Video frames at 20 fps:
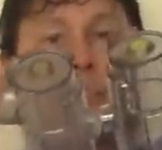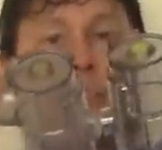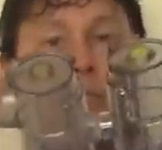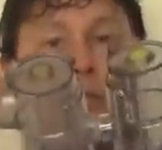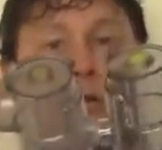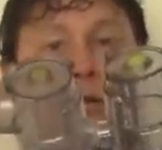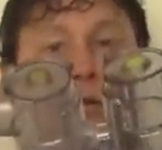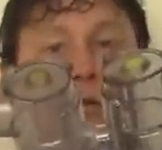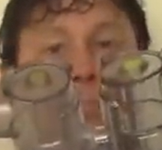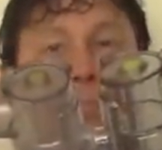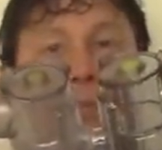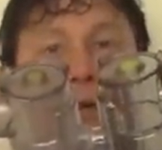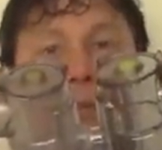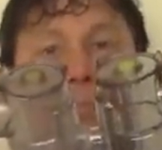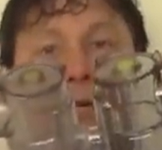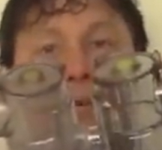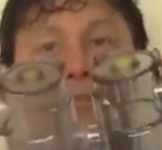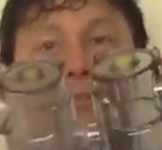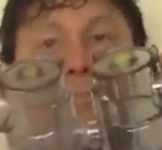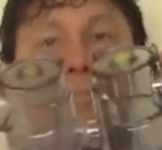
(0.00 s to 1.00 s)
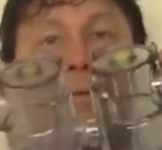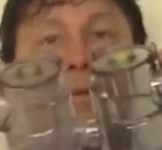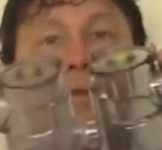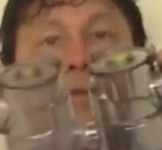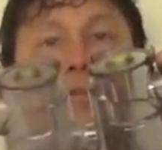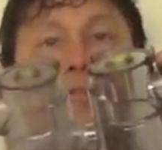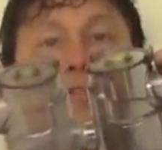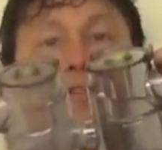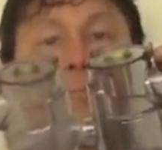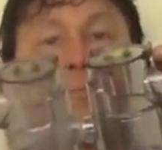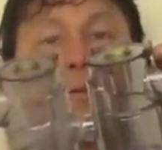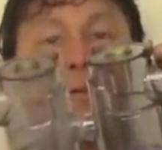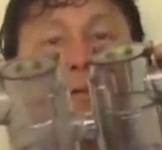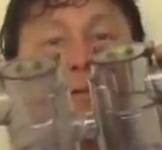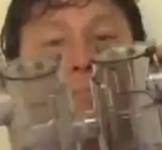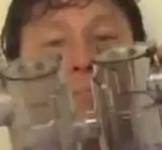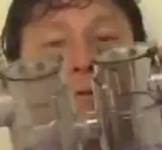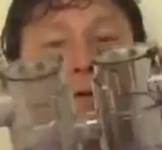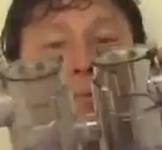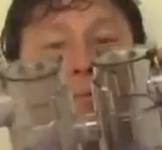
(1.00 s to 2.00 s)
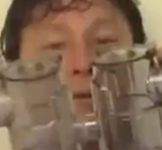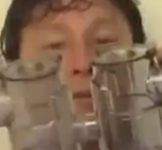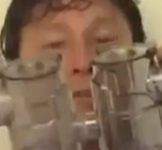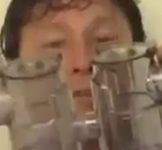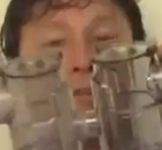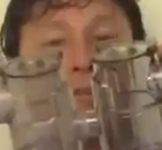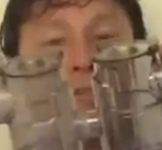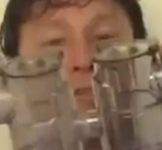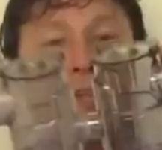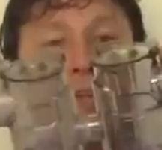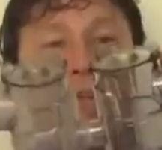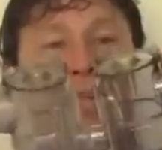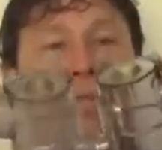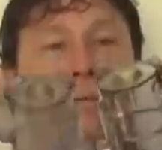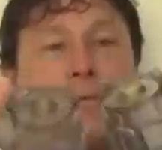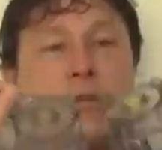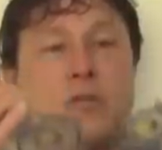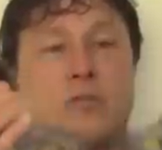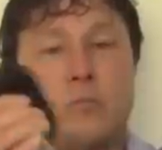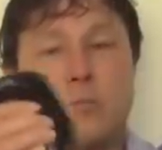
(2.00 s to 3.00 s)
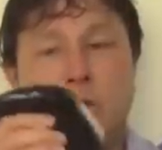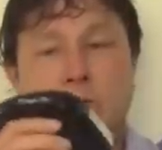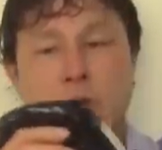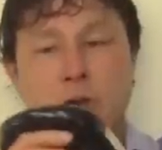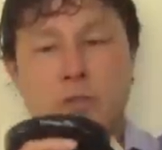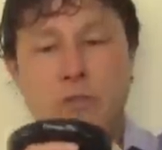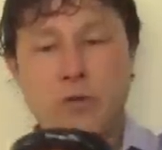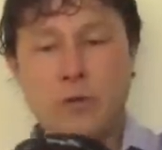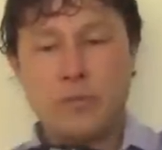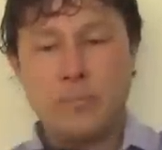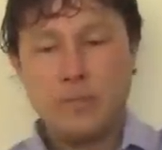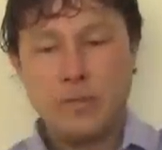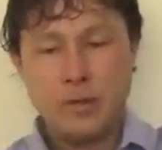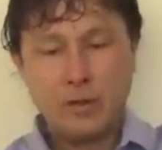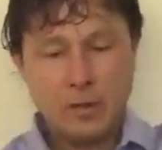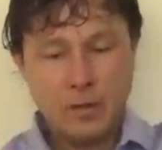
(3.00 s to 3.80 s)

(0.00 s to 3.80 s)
you know, pretty much appear to be pretty much the same as one another,